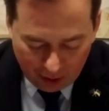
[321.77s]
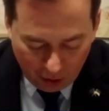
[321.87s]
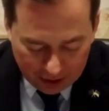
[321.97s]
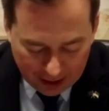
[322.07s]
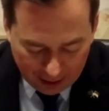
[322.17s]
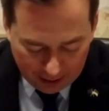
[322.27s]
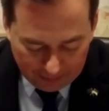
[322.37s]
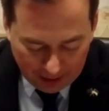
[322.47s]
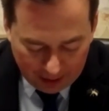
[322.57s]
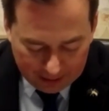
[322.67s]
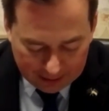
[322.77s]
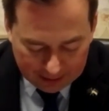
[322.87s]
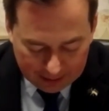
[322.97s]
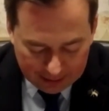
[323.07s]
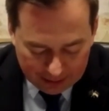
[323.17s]
on air.
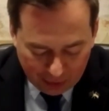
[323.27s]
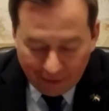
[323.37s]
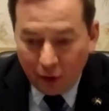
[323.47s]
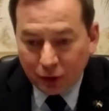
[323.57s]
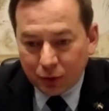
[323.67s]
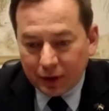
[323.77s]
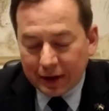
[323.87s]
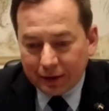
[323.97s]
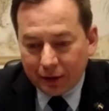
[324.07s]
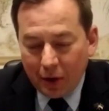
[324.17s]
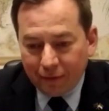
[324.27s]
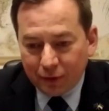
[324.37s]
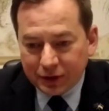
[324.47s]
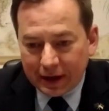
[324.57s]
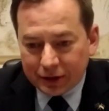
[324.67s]
We have also hit quite a
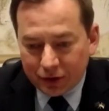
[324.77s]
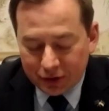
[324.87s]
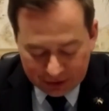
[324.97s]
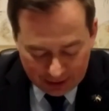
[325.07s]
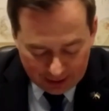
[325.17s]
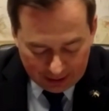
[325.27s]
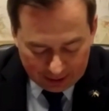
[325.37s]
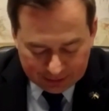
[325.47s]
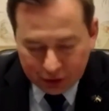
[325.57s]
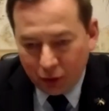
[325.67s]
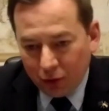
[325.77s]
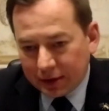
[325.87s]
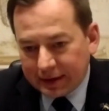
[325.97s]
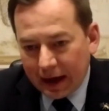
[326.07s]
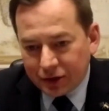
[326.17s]
few sectors,
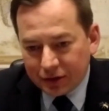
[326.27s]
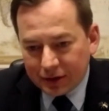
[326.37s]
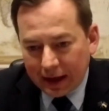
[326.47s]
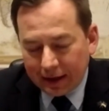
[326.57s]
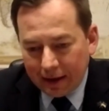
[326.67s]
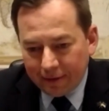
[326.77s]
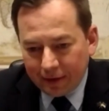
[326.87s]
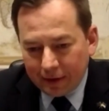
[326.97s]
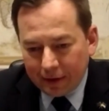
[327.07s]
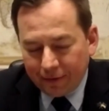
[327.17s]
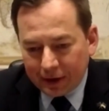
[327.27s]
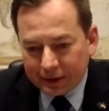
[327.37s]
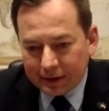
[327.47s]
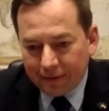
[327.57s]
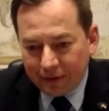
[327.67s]
sectorial sanctions that have
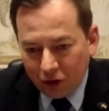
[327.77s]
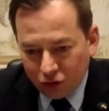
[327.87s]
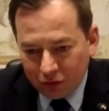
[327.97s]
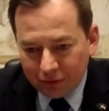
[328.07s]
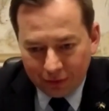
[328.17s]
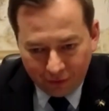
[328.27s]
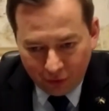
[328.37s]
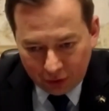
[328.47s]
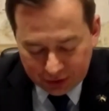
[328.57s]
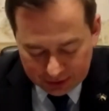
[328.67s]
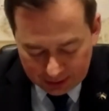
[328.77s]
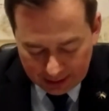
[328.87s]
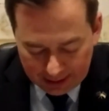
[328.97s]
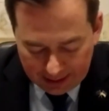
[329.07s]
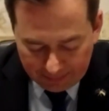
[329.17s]
affected aviation. Of course,
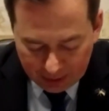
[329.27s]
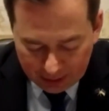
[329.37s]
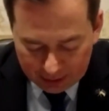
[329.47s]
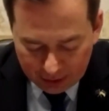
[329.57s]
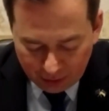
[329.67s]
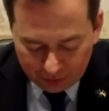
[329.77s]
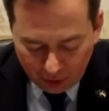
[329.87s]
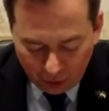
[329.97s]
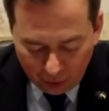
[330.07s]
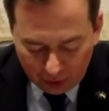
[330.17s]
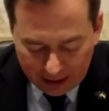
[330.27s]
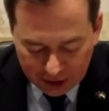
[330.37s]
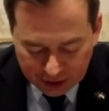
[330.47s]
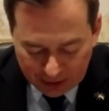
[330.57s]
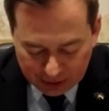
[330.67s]
the whole
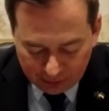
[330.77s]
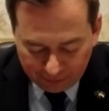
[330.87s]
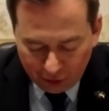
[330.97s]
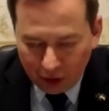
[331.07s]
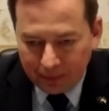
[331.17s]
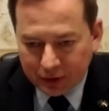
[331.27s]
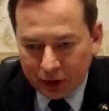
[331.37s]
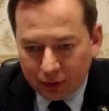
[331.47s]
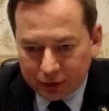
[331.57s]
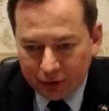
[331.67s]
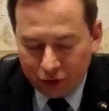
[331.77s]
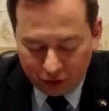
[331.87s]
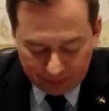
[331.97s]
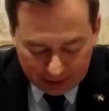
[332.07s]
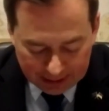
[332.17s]
airspace of Europe is closed to
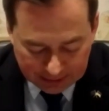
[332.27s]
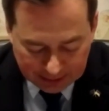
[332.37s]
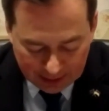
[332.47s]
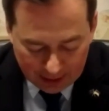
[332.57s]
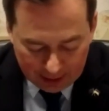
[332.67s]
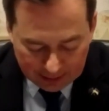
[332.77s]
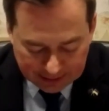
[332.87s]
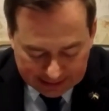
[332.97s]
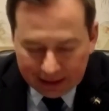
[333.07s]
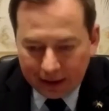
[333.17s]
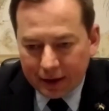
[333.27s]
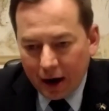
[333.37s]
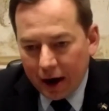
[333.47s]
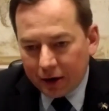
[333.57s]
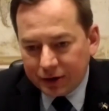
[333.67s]
Russian planes. Steel and
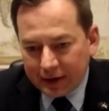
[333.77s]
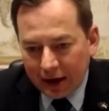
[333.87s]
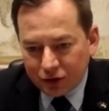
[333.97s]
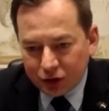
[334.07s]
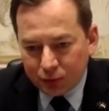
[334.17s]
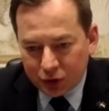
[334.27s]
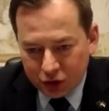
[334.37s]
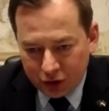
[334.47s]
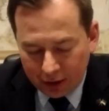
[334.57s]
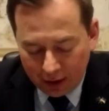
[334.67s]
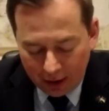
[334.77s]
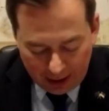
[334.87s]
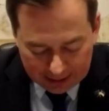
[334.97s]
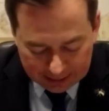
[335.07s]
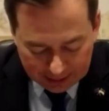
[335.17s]
iron sanctions, which
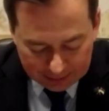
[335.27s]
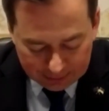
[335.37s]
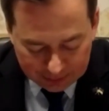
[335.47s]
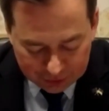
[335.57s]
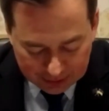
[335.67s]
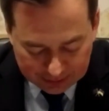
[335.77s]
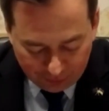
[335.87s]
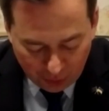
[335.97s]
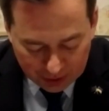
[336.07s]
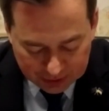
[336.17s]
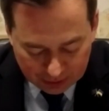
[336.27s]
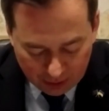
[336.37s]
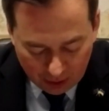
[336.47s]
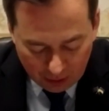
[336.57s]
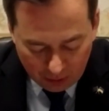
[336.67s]
hit in just a few weeks
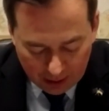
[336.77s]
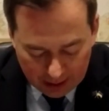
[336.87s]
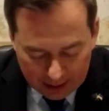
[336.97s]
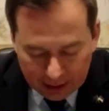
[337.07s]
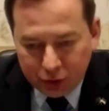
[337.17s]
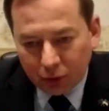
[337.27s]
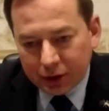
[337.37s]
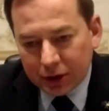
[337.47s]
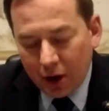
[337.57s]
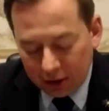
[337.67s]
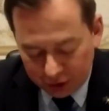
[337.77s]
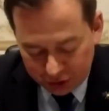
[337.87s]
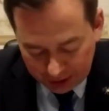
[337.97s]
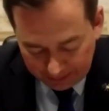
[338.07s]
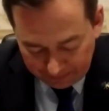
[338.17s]
ago, dual
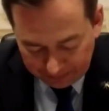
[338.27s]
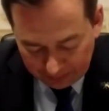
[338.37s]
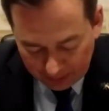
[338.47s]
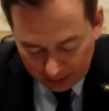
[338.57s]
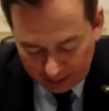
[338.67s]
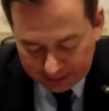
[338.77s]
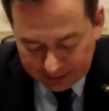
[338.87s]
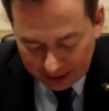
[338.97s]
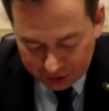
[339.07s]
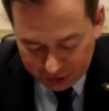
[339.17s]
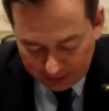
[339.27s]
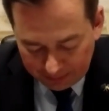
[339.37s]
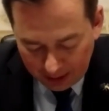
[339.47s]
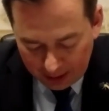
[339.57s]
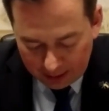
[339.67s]
technology, etc.
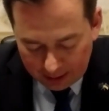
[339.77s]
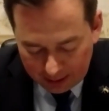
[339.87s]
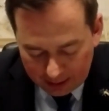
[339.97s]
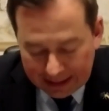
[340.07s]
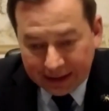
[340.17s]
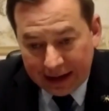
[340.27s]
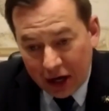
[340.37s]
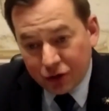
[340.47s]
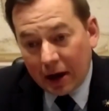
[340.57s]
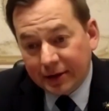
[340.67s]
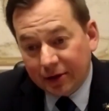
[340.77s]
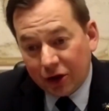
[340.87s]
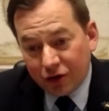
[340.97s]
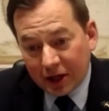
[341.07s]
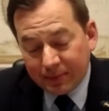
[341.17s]
International
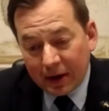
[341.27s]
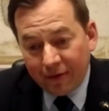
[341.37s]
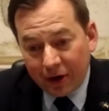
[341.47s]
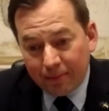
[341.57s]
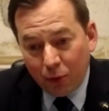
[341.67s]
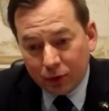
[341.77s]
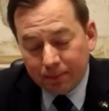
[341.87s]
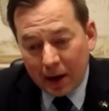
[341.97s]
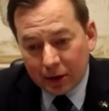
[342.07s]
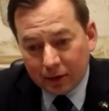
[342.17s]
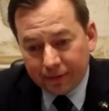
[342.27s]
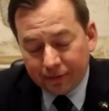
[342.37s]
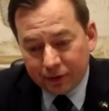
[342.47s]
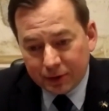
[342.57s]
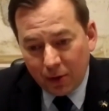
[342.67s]
isolation has been a very important part of
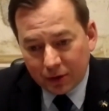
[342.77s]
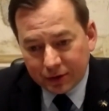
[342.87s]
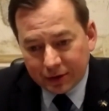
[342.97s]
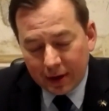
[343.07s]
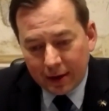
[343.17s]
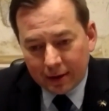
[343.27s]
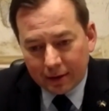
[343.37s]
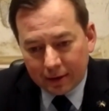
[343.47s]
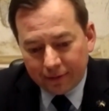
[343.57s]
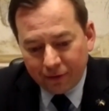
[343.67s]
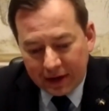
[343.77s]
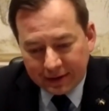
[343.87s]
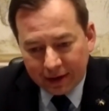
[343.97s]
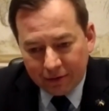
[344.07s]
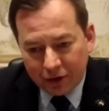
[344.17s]
response,
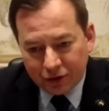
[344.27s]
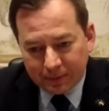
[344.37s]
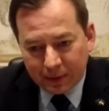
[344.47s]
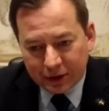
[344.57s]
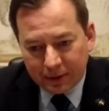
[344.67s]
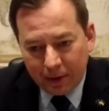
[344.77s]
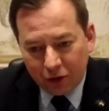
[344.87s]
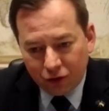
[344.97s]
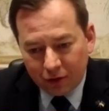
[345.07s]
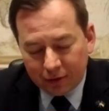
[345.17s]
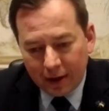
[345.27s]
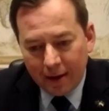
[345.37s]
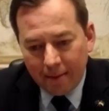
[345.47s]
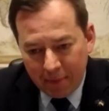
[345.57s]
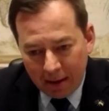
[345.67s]
freezing Russia's participation,
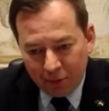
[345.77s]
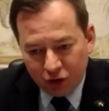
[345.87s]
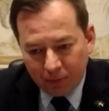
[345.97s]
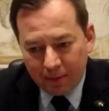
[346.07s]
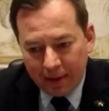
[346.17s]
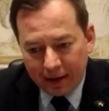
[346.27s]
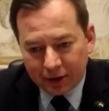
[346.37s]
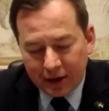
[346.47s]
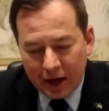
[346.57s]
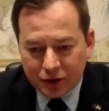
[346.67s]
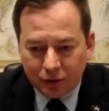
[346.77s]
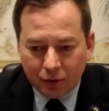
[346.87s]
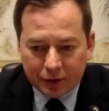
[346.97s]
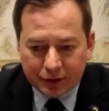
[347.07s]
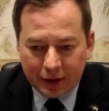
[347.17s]
membership in many international
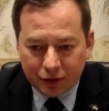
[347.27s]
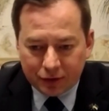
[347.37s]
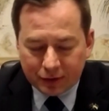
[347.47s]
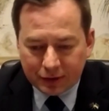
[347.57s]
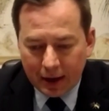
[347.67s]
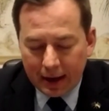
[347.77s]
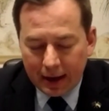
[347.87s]
organizations,